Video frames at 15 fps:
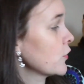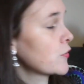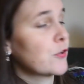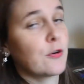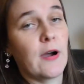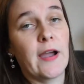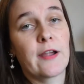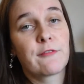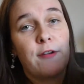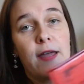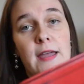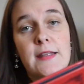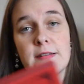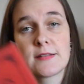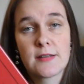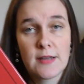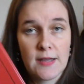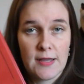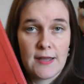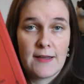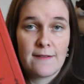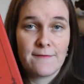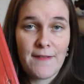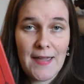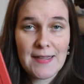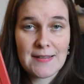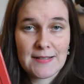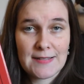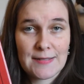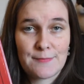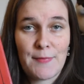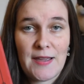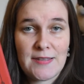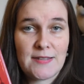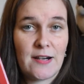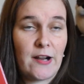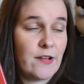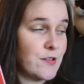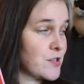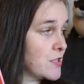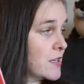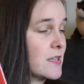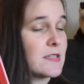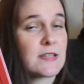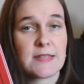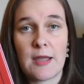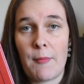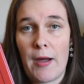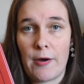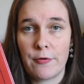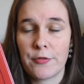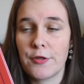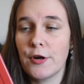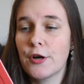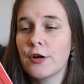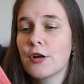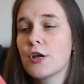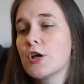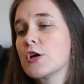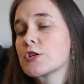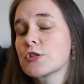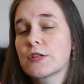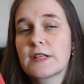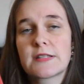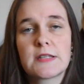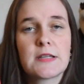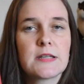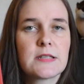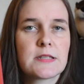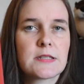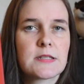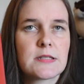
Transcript: also I read Things by Sarah Anderson. It's the same author. So this is